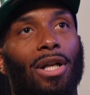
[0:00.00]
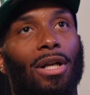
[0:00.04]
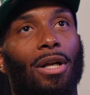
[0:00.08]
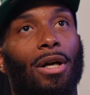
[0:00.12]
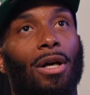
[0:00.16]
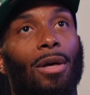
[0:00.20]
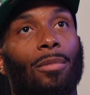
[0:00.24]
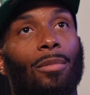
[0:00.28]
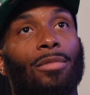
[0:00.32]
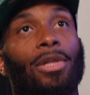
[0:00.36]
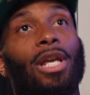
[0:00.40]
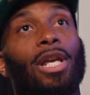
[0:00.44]

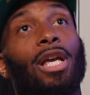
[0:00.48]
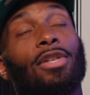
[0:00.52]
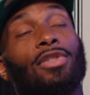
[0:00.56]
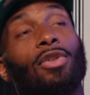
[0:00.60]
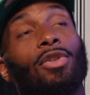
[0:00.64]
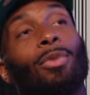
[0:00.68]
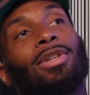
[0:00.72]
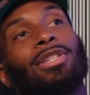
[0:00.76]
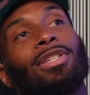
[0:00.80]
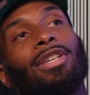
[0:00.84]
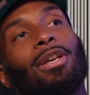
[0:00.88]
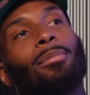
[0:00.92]
um, yeah.
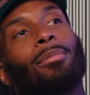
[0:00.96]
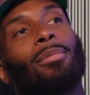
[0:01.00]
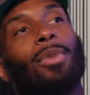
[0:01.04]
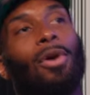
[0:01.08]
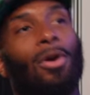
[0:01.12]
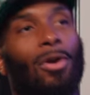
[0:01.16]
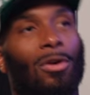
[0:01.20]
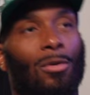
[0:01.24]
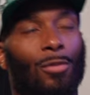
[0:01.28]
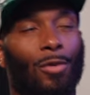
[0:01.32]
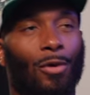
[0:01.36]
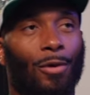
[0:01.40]
So it's in
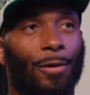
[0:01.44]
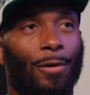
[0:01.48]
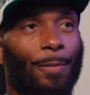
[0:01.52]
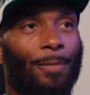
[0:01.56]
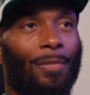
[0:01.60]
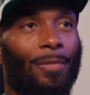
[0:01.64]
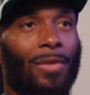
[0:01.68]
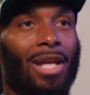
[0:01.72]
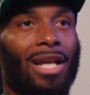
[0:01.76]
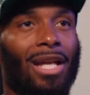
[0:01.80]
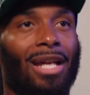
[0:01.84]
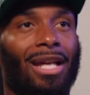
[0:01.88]
Baltimore.
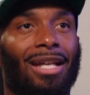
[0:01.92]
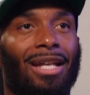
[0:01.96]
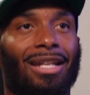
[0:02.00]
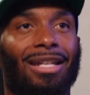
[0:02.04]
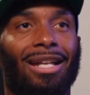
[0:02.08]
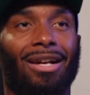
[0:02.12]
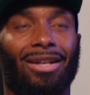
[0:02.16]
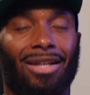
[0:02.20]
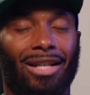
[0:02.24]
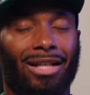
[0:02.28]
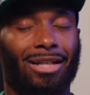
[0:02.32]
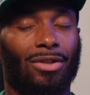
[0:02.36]

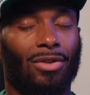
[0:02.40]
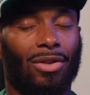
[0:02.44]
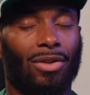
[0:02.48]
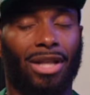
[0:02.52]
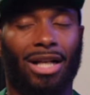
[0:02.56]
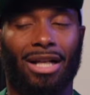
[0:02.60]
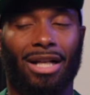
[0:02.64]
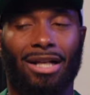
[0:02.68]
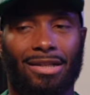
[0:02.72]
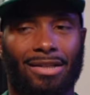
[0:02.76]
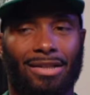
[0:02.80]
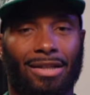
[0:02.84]
Now, like uh,
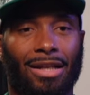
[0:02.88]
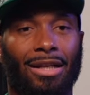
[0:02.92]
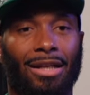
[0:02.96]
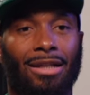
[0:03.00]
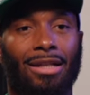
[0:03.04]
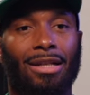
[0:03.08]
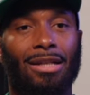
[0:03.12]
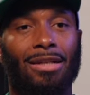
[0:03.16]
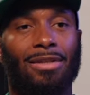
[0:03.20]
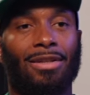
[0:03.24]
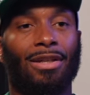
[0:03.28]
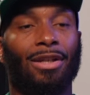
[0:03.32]
like I said,
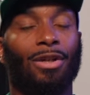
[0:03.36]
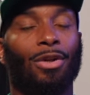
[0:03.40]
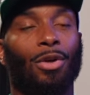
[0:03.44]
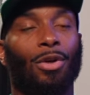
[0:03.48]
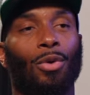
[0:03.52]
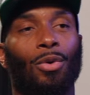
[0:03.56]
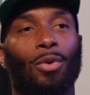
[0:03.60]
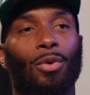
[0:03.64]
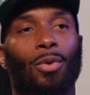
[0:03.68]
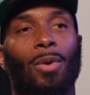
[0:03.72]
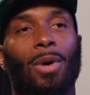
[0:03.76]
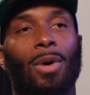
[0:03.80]
DC
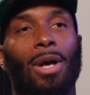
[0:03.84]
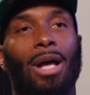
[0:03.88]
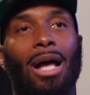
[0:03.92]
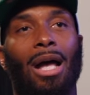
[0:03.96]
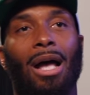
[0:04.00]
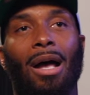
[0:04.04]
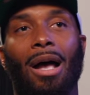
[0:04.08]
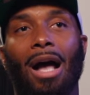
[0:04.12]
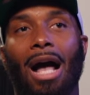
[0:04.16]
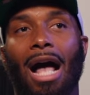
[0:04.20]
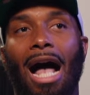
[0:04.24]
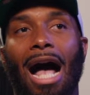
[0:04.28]
cool.
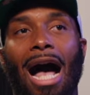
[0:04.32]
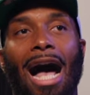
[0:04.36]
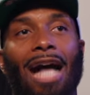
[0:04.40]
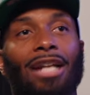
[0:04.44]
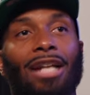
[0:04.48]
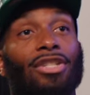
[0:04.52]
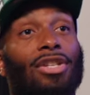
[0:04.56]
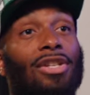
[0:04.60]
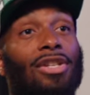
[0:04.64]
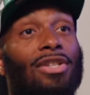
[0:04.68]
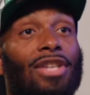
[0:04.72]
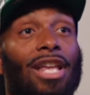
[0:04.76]
I
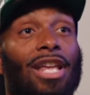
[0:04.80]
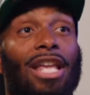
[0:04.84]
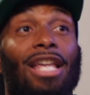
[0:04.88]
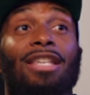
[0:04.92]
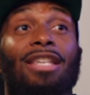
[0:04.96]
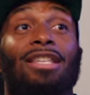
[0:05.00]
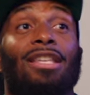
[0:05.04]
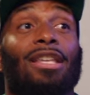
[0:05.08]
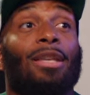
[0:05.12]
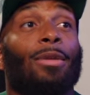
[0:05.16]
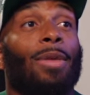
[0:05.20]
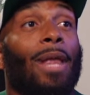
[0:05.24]
just
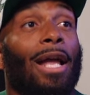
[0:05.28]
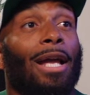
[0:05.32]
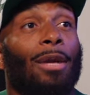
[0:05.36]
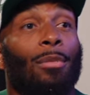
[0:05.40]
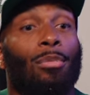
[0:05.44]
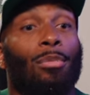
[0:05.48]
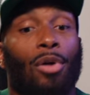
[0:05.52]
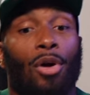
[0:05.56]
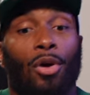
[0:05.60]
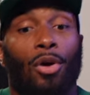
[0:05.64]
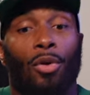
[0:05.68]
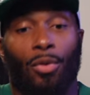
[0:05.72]
it's like
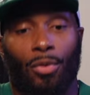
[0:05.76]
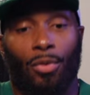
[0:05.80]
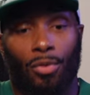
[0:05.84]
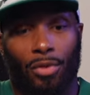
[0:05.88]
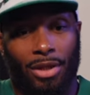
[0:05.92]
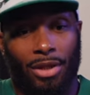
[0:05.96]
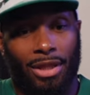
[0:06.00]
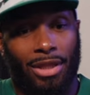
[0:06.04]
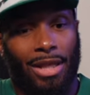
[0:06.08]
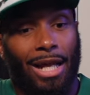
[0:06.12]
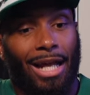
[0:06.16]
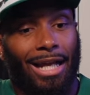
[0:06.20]
bro,
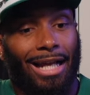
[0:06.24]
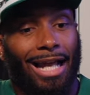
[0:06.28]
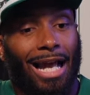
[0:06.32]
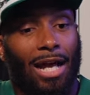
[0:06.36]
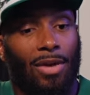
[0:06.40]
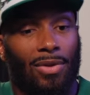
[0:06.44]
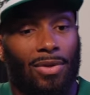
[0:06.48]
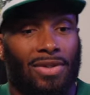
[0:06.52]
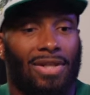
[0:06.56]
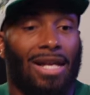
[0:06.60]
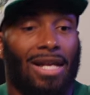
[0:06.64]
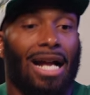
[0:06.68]
like
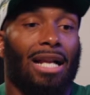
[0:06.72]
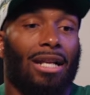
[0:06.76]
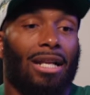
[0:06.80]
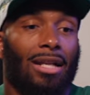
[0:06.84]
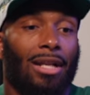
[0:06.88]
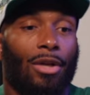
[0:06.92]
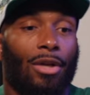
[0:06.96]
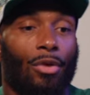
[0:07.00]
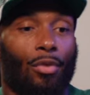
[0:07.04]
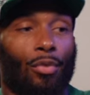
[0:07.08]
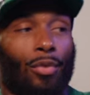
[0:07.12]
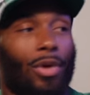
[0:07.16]
outside of
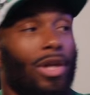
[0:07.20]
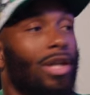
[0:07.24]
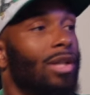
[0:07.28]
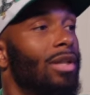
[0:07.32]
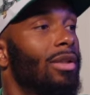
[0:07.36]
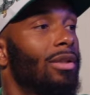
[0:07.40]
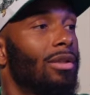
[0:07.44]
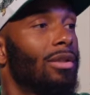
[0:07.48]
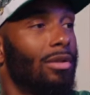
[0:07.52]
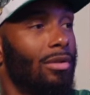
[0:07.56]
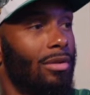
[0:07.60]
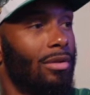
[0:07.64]
the
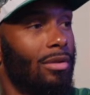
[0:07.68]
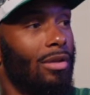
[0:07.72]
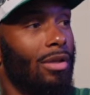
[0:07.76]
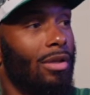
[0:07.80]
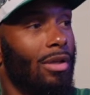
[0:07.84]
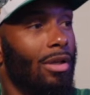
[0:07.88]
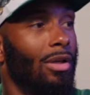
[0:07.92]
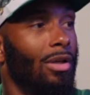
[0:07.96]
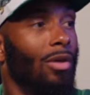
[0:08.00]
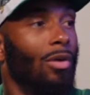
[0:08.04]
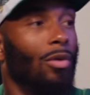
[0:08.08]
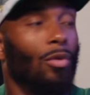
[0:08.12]
arena
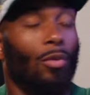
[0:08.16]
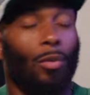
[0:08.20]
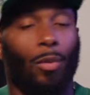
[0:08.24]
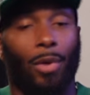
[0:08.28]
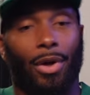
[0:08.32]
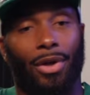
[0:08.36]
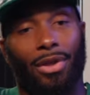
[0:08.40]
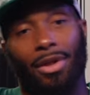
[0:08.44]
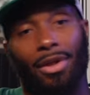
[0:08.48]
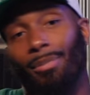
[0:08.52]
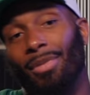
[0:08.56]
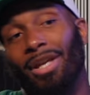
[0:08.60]

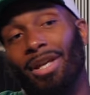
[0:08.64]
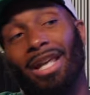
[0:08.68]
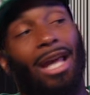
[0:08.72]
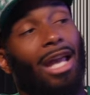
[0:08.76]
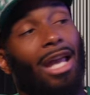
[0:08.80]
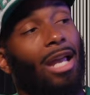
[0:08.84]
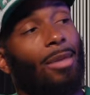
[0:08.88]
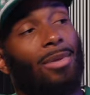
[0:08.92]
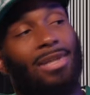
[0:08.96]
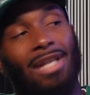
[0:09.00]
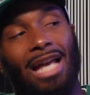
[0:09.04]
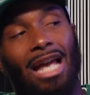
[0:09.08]
where the
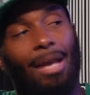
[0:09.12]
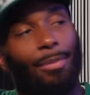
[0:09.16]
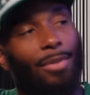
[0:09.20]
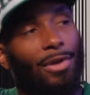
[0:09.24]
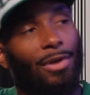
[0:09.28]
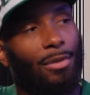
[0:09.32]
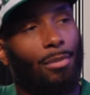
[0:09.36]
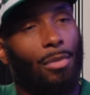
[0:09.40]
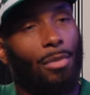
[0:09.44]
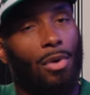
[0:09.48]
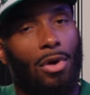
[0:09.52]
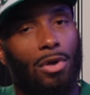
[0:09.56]
games happen
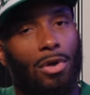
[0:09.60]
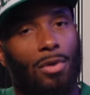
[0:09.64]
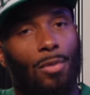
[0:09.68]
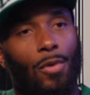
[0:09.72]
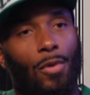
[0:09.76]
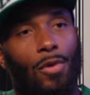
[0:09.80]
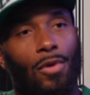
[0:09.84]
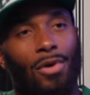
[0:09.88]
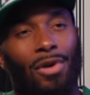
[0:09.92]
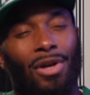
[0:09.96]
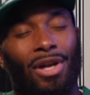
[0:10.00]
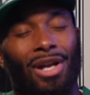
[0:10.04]
in
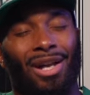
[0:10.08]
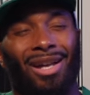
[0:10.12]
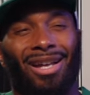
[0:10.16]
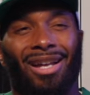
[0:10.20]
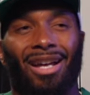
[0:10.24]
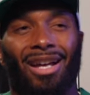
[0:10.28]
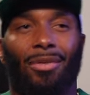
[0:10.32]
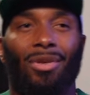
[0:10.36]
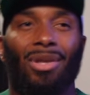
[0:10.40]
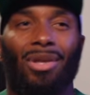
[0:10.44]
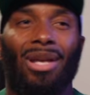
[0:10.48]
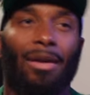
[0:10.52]
Baltimore,
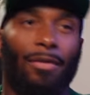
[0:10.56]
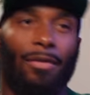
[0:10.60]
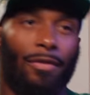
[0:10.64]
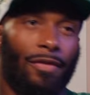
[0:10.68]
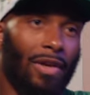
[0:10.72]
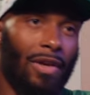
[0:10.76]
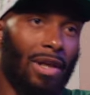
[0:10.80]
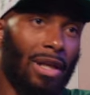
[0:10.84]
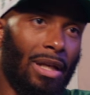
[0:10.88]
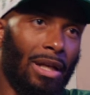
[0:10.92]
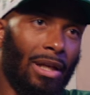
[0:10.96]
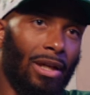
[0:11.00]
you got
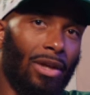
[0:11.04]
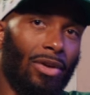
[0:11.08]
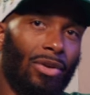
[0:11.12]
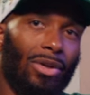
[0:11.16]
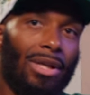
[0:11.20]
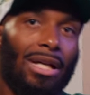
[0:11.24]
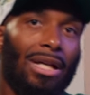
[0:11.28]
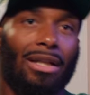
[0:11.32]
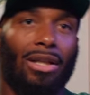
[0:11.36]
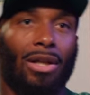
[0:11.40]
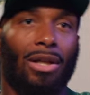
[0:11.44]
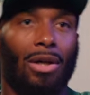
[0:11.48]
Fed Hill, you
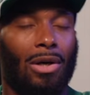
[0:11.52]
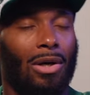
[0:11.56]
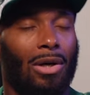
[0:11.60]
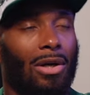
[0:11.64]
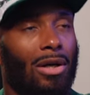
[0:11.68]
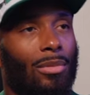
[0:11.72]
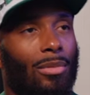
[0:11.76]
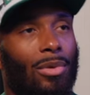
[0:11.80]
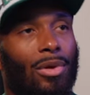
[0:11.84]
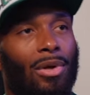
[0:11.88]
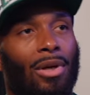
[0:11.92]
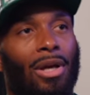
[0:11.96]
got the
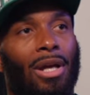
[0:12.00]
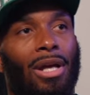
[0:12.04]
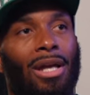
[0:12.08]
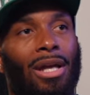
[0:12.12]
Harbor,